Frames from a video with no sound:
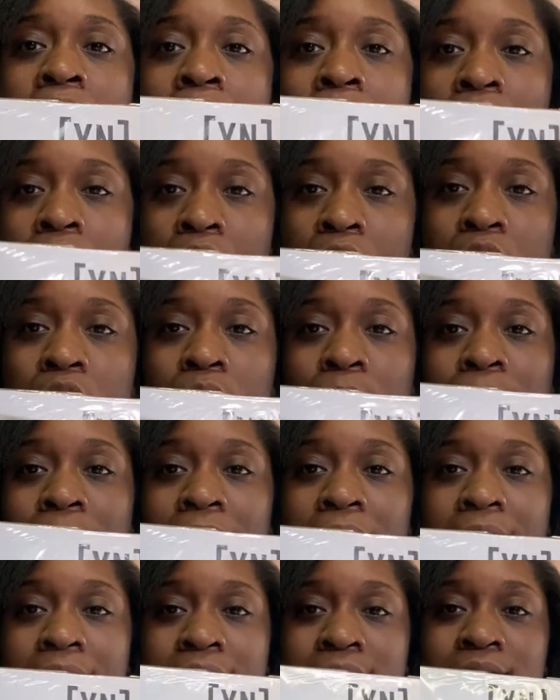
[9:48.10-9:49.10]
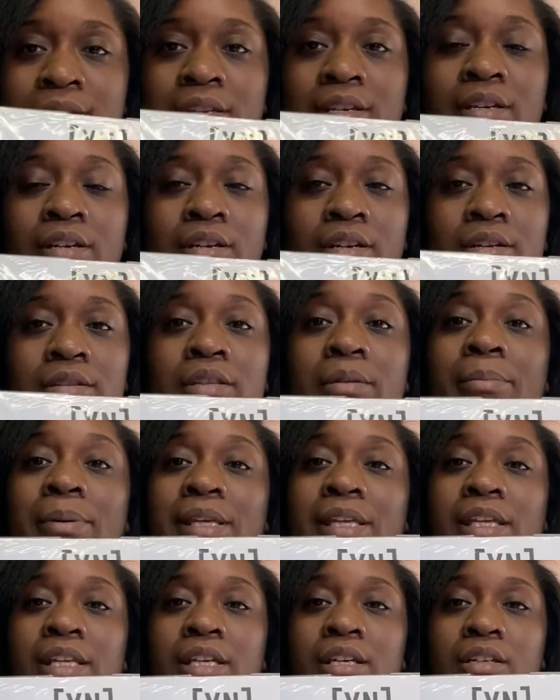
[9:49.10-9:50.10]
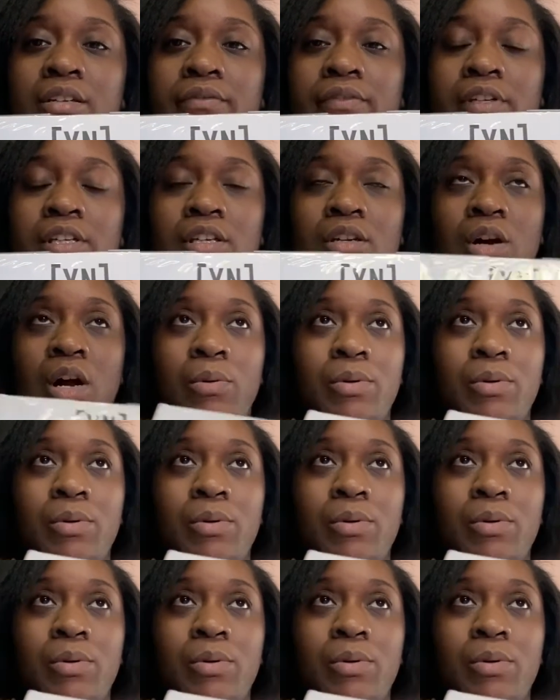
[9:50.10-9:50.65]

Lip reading: As the beginning of the video,